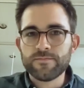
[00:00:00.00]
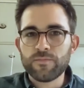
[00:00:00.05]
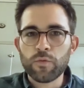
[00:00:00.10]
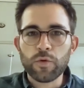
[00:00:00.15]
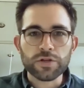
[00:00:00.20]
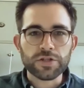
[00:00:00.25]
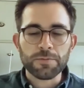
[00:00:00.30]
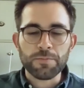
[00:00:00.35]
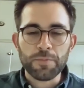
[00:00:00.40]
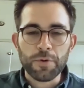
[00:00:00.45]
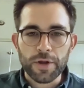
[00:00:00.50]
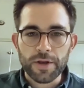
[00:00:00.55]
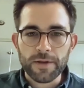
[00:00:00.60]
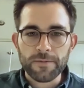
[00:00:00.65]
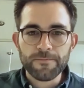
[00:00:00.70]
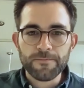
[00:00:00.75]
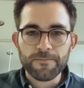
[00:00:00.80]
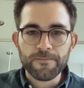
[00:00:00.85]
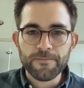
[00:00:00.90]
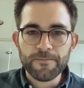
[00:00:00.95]
what's the point?
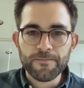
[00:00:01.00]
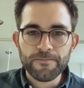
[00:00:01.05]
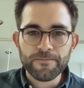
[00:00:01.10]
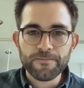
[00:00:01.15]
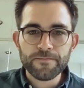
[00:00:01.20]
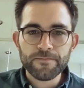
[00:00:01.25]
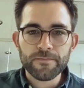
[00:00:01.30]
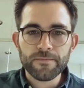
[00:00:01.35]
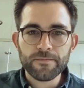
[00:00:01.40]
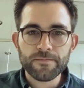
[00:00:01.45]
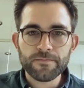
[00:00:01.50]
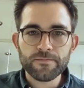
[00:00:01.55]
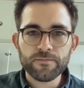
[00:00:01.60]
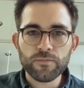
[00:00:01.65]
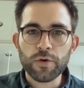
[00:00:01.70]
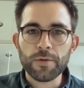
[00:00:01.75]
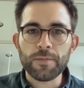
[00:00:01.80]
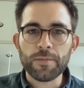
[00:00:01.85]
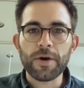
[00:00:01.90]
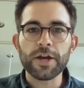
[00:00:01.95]
What
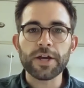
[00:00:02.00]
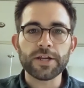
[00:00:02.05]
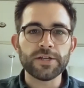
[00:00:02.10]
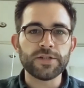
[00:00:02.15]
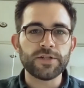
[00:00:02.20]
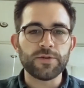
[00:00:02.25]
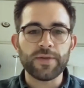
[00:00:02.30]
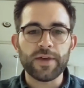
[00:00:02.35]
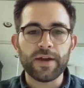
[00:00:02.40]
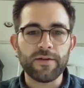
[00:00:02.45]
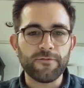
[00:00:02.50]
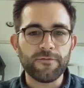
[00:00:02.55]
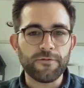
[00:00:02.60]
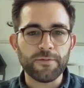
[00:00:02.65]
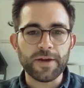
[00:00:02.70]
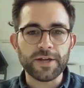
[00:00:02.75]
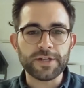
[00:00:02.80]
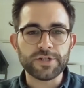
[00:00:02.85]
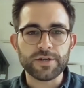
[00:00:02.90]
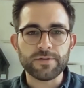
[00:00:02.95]
am I going to do with that
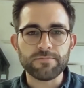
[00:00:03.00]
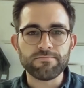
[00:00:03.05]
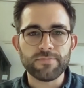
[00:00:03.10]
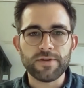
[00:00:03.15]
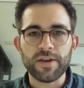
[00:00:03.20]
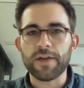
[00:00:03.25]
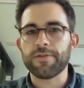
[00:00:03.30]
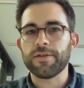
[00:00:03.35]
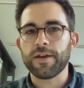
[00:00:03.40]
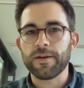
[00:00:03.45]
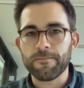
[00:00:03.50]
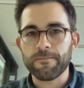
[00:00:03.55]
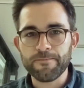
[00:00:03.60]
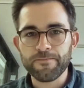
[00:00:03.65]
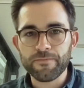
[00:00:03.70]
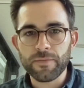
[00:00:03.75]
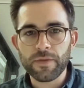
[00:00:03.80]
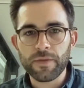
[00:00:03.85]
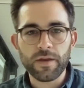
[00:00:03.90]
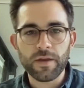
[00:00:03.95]
information? Nothing.
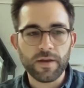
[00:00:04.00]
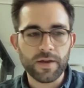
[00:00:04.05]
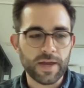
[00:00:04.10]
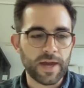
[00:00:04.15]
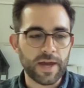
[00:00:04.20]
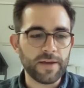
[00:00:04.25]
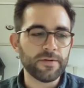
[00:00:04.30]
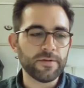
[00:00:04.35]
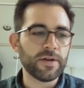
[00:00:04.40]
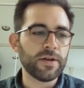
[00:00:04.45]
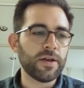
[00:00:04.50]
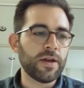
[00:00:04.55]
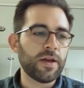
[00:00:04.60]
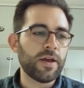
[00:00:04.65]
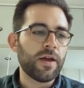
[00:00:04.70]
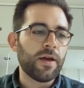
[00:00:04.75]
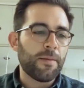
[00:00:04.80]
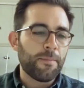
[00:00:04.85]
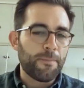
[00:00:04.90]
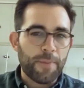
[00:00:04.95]
Okay.
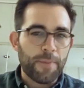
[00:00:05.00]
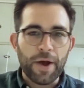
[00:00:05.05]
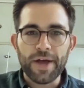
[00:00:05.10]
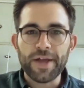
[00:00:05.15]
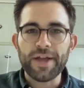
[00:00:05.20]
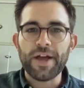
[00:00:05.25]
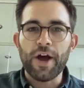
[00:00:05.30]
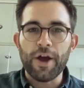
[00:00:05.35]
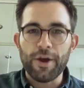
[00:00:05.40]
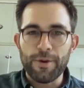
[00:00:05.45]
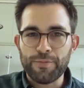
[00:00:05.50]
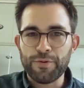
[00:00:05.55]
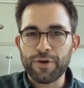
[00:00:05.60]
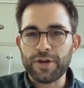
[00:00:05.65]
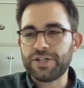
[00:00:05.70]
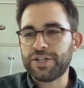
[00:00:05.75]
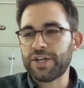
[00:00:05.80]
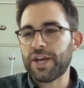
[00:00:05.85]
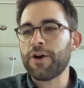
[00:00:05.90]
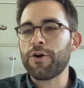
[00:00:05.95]
But I
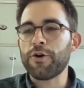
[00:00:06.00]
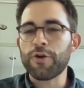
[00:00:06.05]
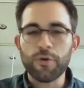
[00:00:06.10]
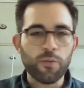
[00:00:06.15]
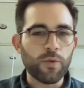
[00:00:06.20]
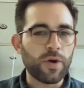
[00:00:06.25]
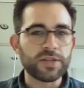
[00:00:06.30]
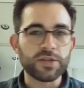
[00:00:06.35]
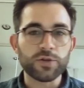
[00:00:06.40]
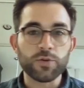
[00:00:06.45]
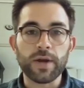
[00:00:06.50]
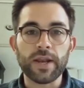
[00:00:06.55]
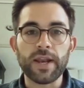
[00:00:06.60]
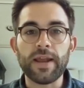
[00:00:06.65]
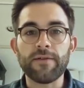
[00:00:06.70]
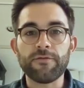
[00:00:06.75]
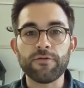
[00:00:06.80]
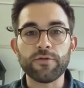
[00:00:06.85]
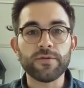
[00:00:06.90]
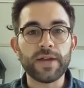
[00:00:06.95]
appreciate on a one-to-one
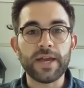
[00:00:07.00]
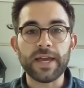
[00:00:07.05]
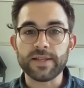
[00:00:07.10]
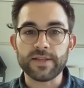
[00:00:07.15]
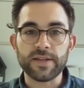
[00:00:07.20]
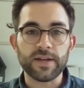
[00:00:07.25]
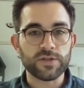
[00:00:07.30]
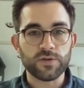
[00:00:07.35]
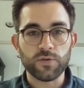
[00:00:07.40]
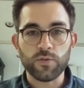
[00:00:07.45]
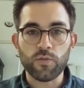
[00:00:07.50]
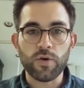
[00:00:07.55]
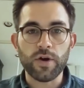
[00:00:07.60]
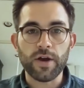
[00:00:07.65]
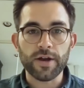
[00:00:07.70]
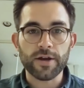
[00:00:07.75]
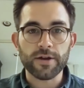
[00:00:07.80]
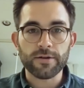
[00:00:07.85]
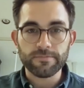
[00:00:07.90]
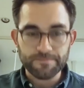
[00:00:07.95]
level, it doesn't
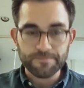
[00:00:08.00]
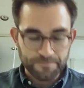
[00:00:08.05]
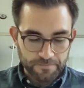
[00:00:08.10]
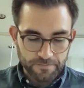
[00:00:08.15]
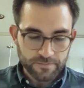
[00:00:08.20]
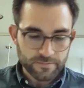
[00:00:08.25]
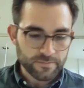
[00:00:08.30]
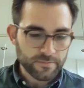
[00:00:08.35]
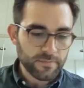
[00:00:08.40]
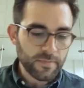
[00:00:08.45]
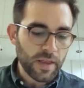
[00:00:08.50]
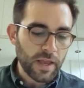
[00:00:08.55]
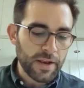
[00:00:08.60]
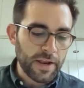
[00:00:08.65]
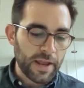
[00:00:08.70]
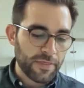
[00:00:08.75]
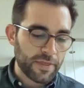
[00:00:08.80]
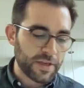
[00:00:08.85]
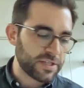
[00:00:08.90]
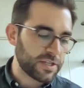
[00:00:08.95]
work.
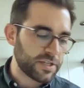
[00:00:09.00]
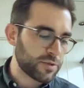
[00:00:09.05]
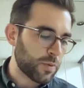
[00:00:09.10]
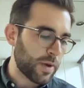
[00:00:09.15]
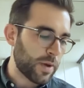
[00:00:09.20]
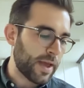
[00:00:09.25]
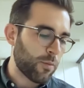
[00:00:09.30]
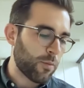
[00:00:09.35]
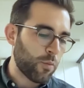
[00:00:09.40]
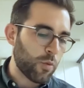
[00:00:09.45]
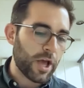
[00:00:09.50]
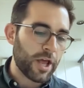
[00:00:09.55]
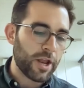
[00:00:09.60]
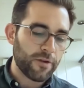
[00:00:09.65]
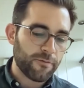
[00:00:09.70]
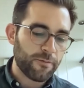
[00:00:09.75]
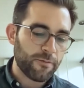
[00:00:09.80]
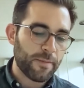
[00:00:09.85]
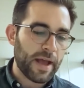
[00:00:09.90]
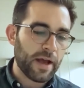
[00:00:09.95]
Now, this is where word
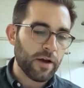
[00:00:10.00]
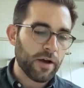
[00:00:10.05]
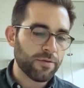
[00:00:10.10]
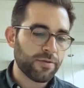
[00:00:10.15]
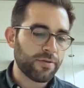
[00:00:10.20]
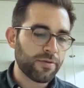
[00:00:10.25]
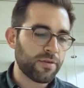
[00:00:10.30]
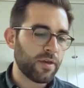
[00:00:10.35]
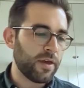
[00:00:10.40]
of mouth,